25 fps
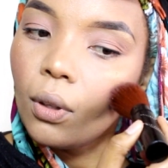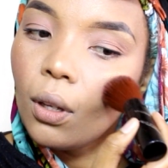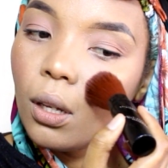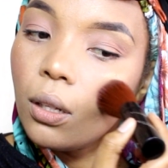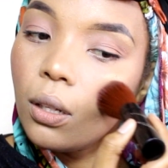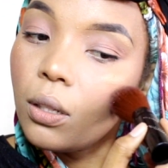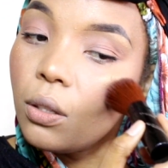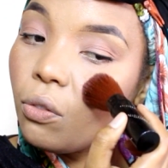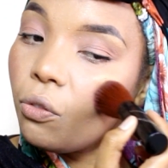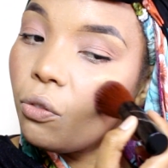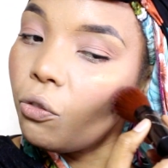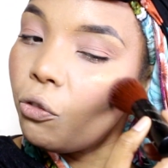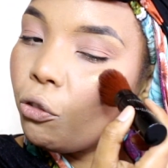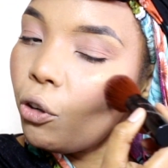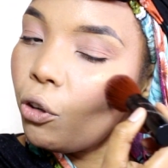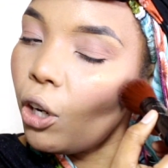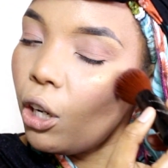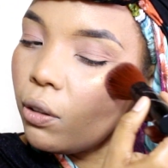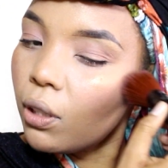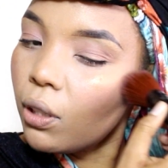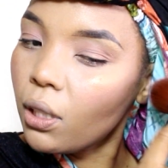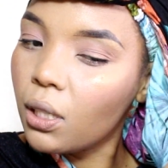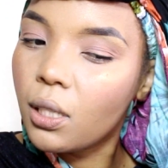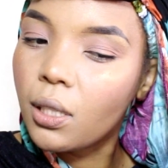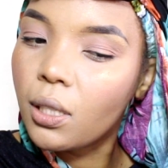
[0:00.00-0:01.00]
It's
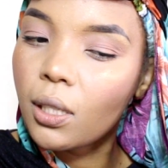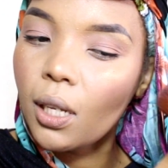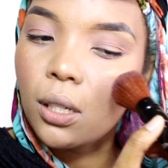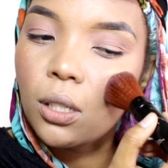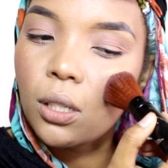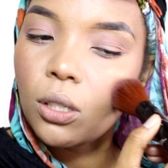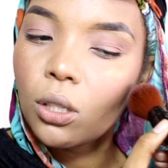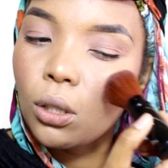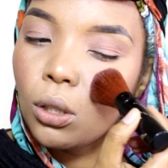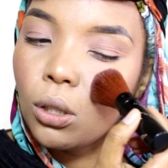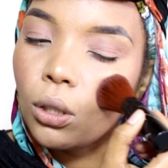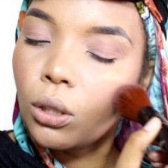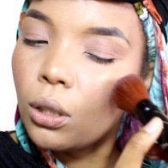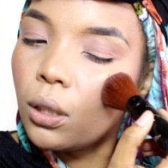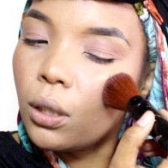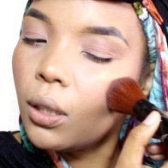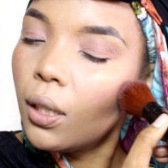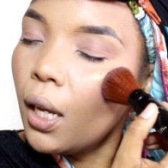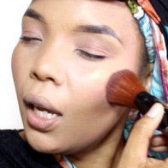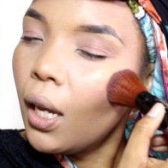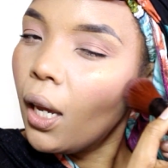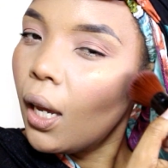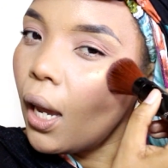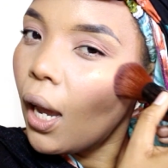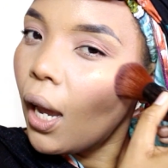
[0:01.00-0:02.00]
very
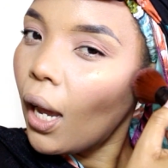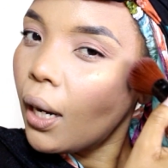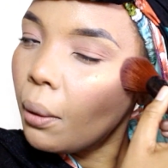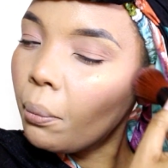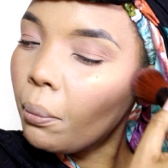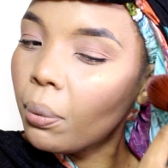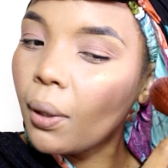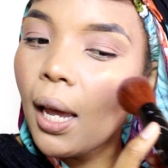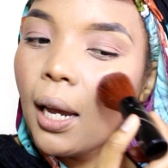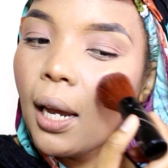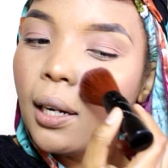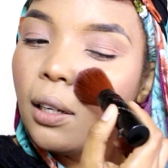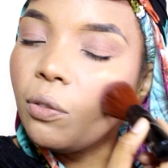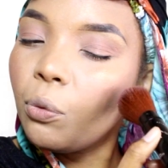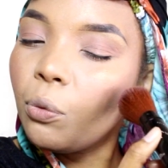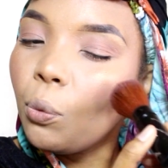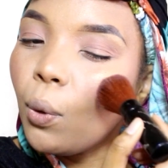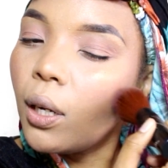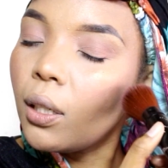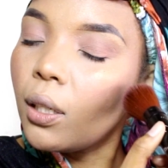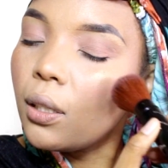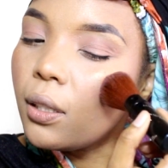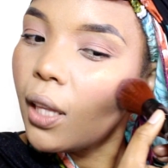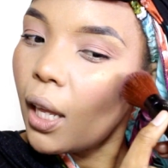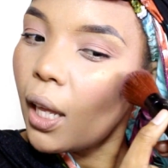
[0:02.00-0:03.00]
subtle, and I'm kind of
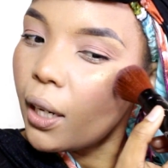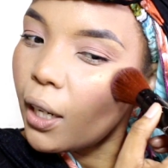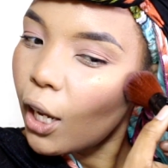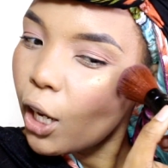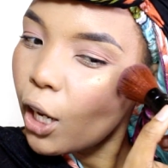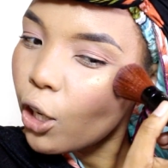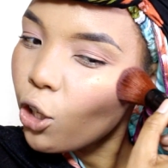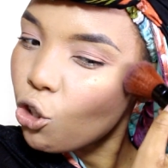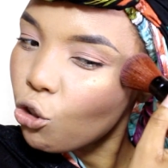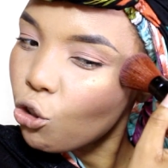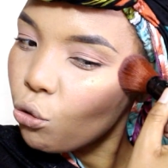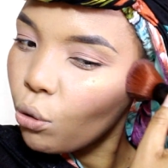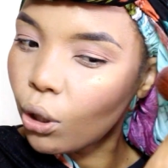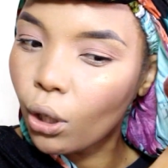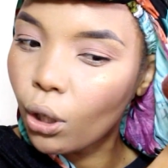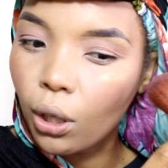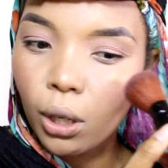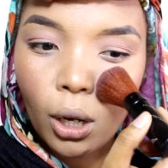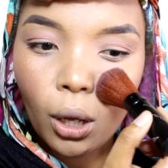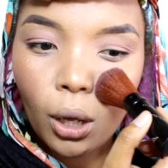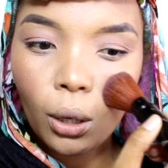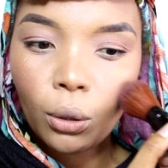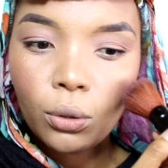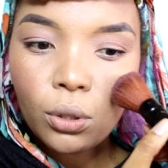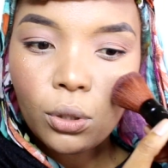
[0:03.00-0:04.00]
want that extra
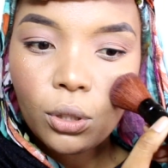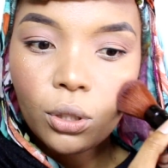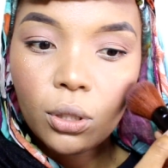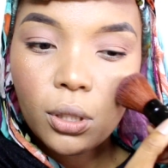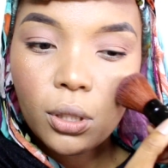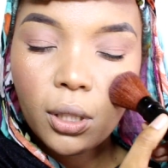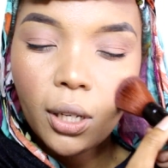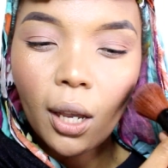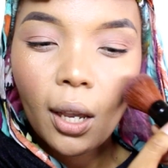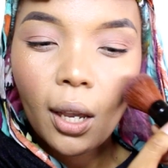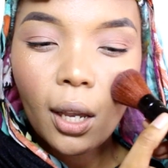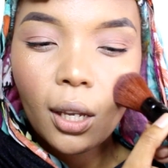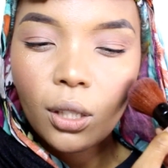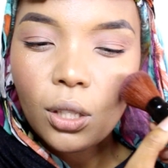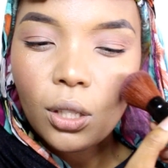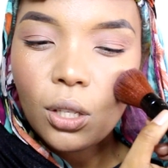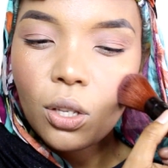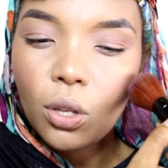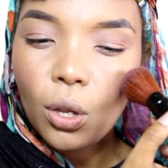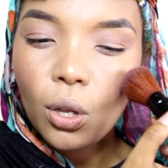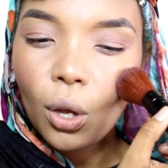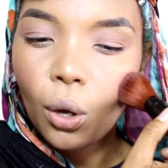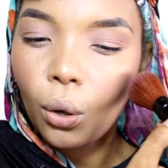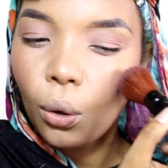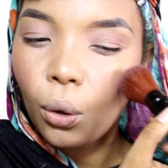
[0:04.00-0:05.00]
glow today,
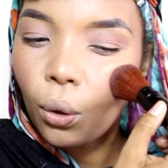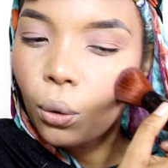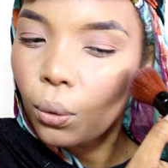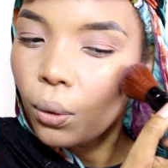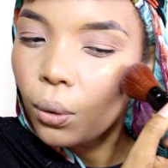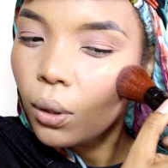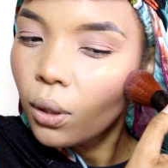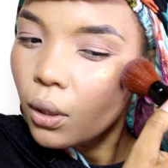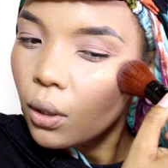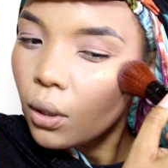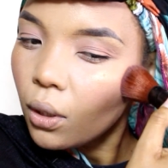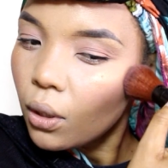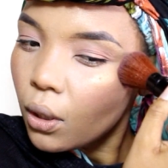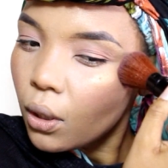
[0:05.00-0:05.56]
so